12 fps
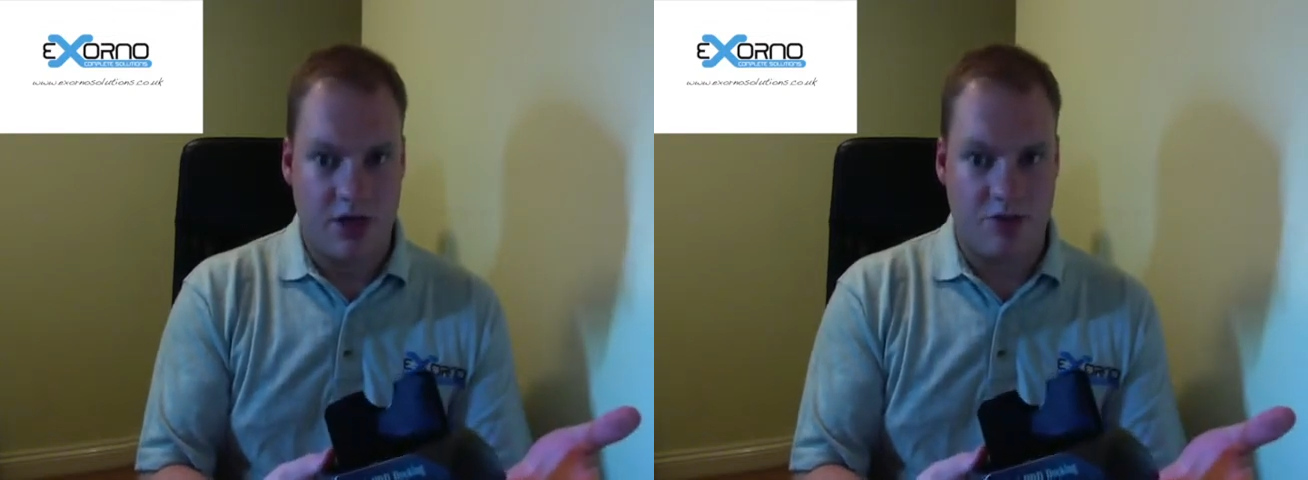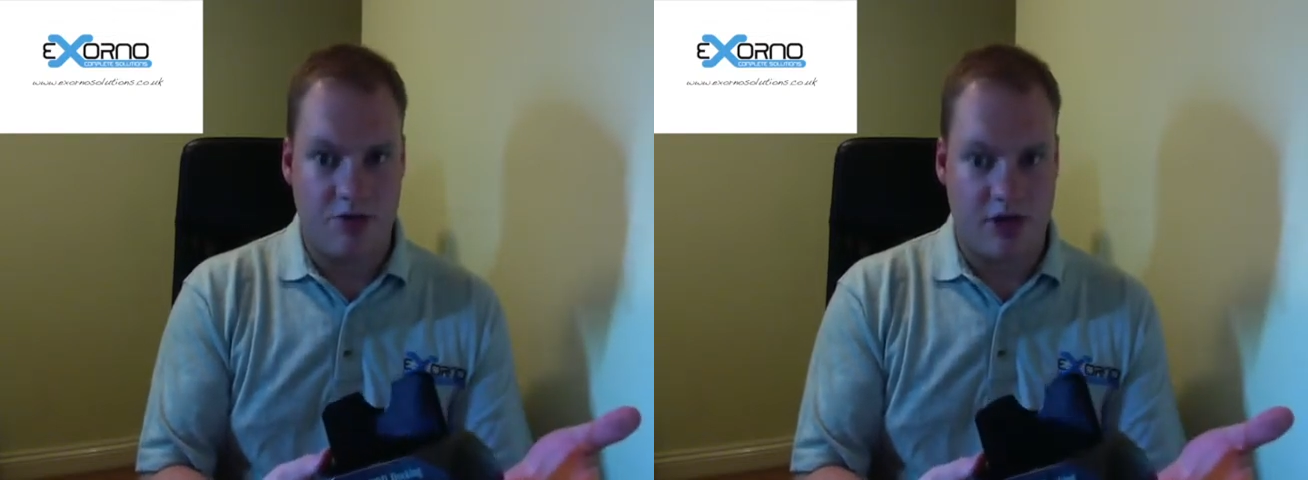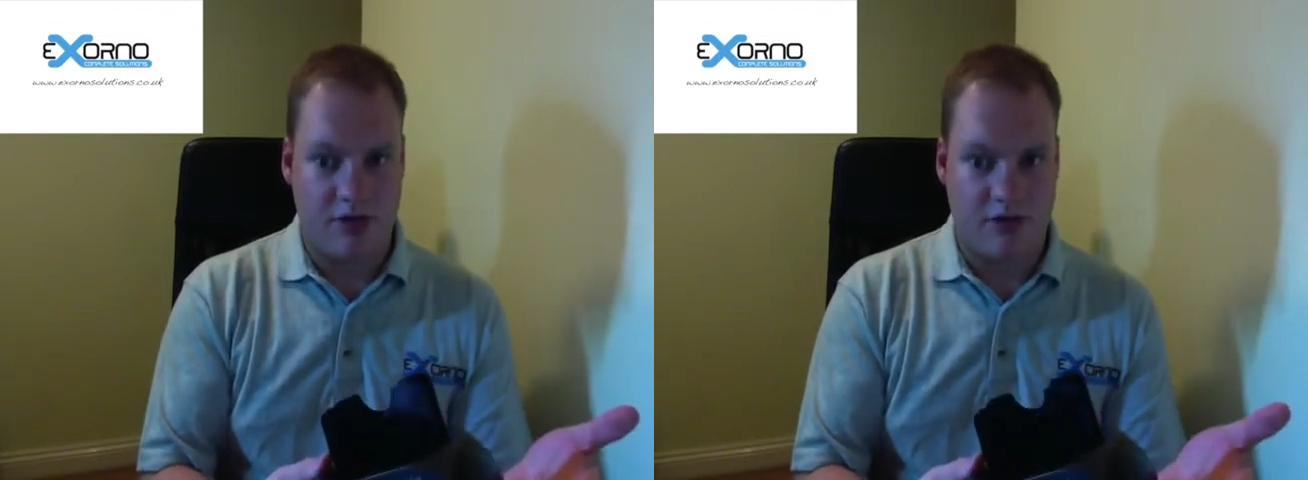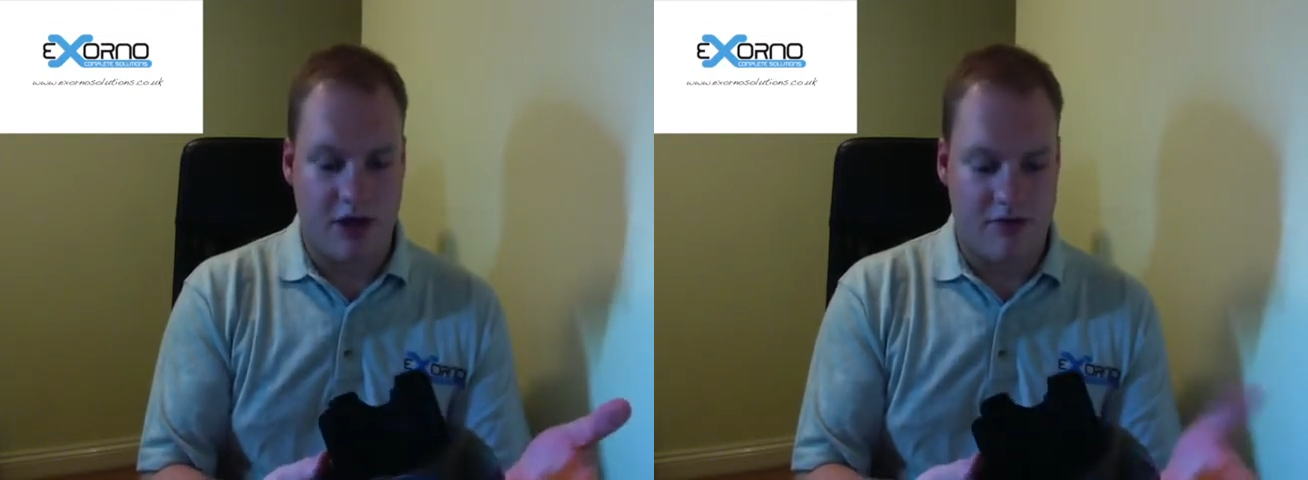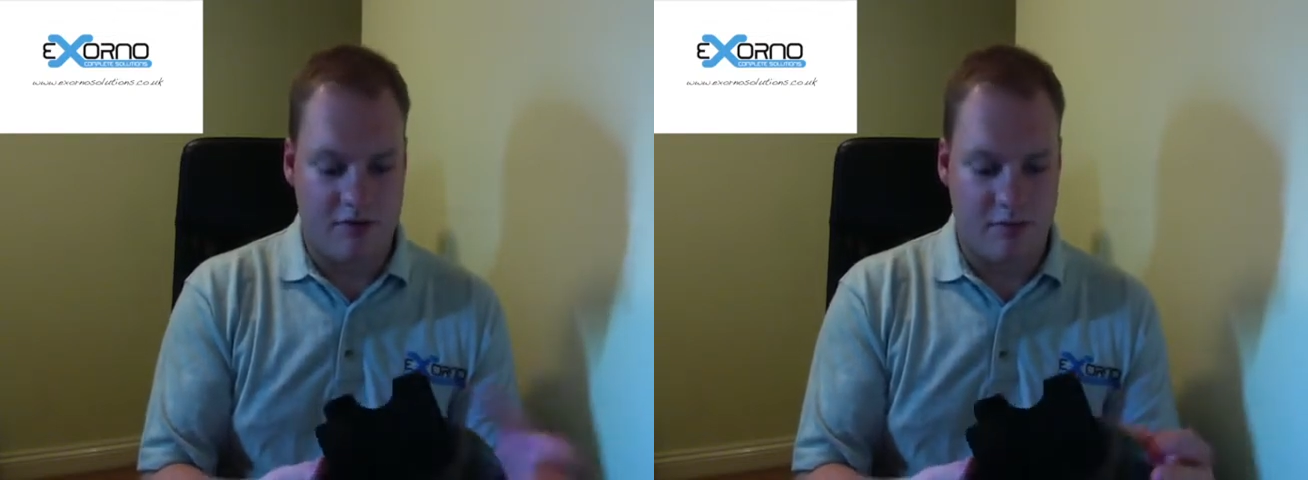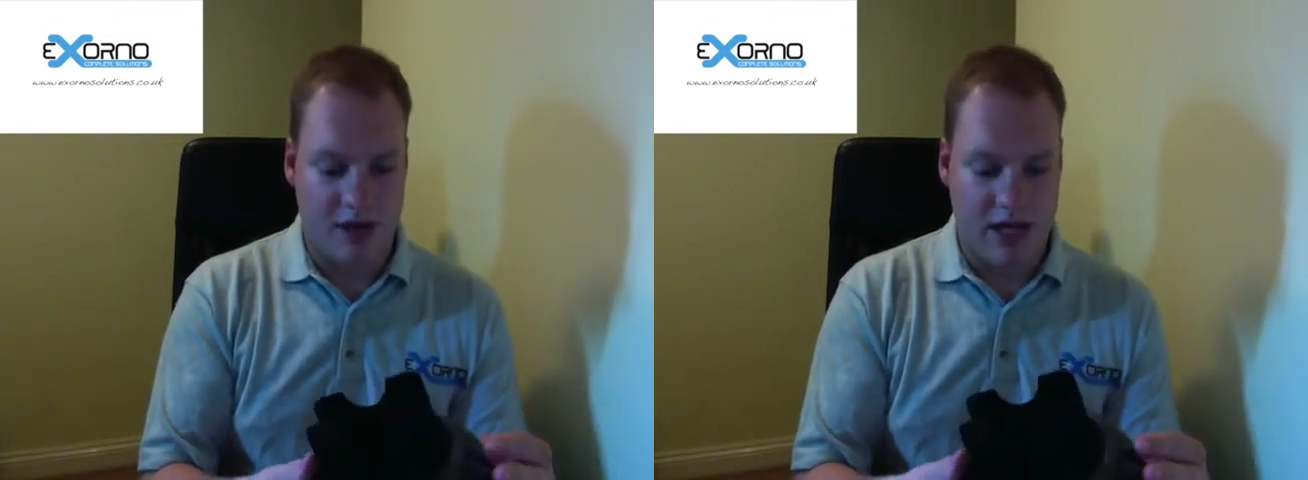pretty good value
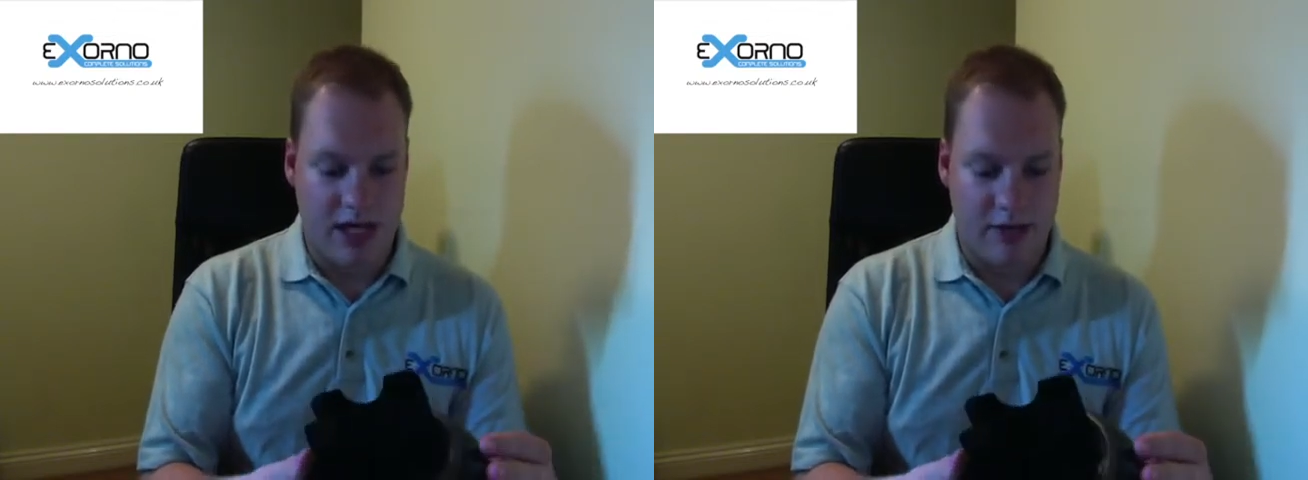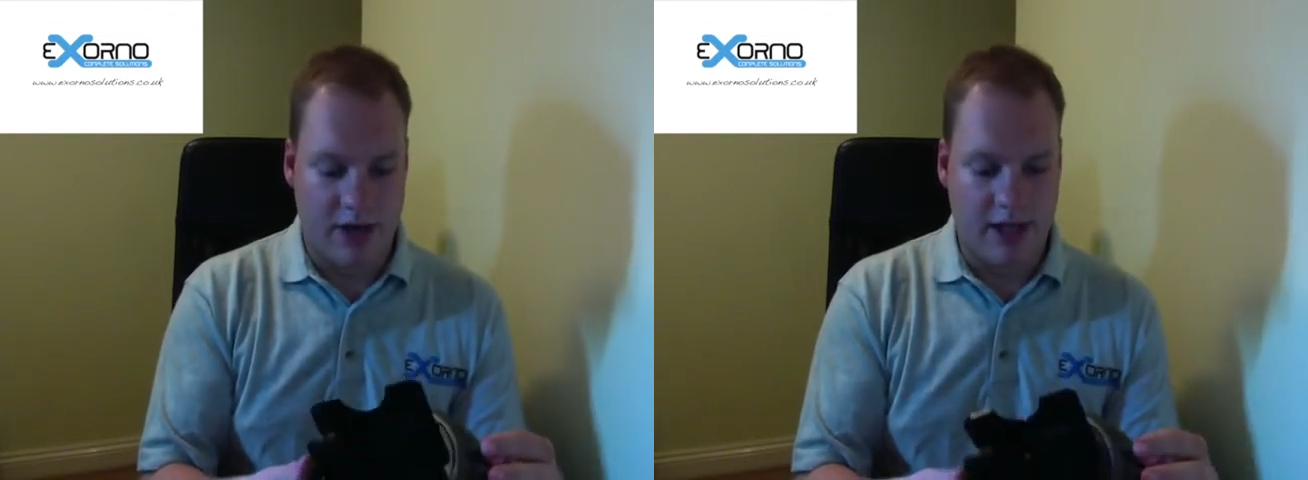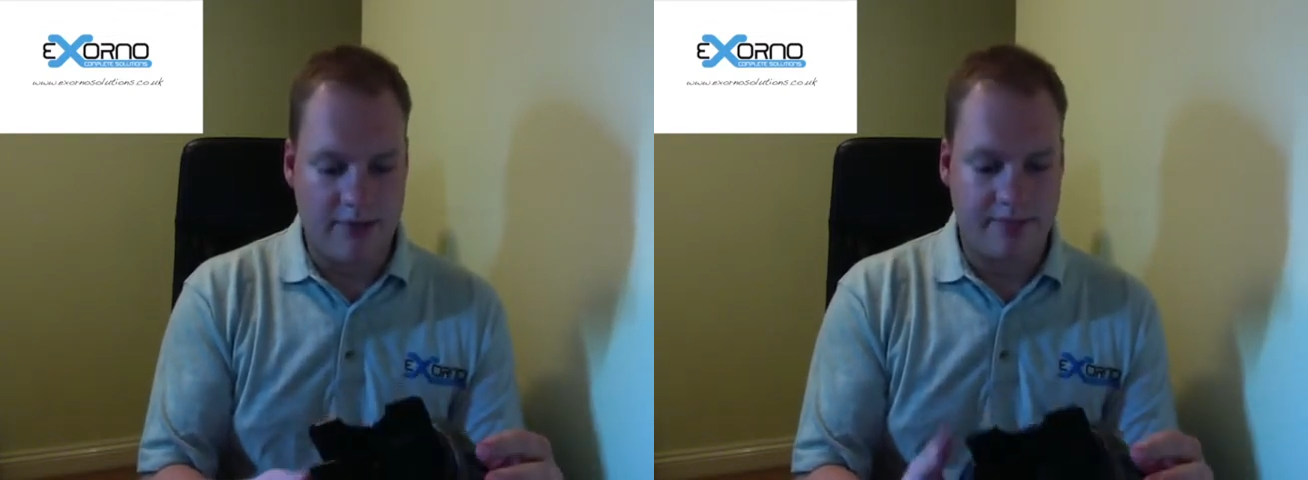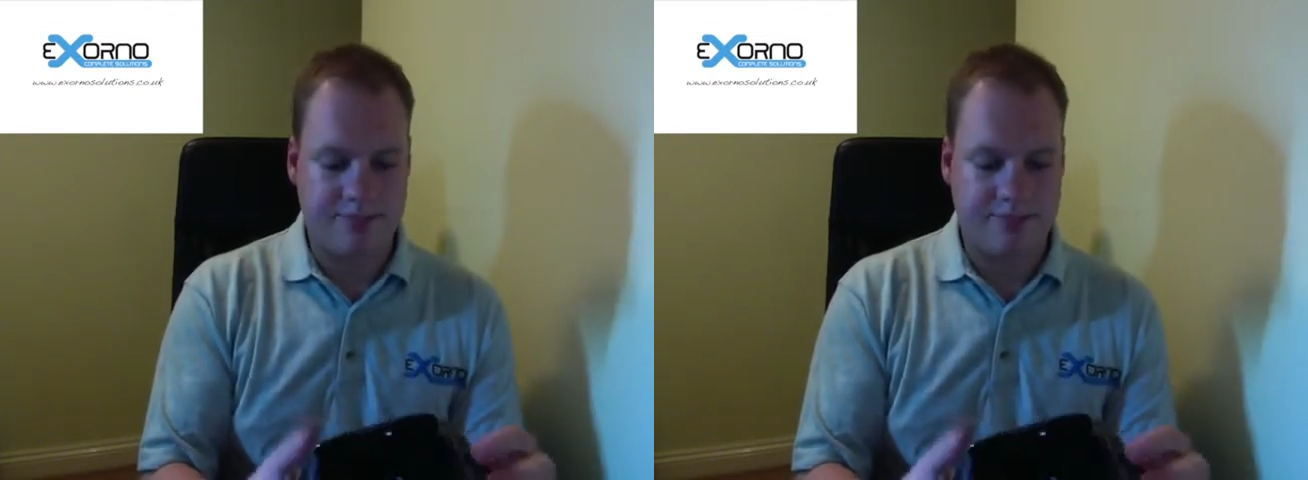for money anyway.